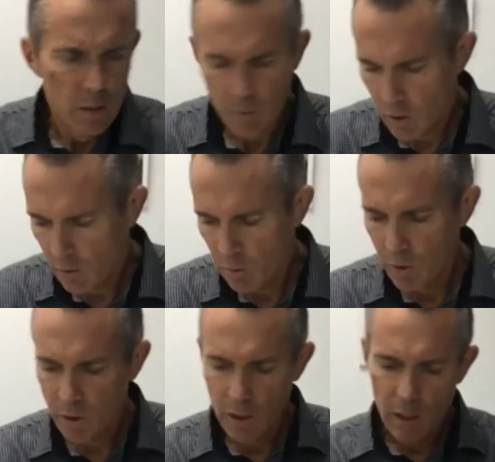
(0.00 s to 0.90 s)
Sometimes we
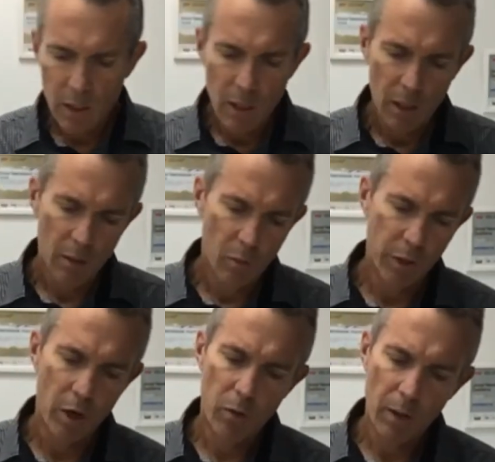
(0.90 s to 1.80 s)
see with
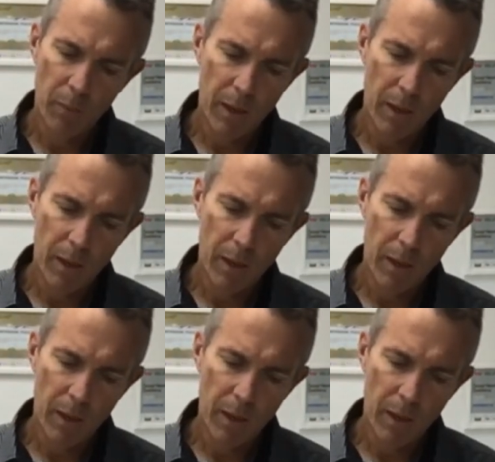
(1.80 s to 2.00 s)
O-ring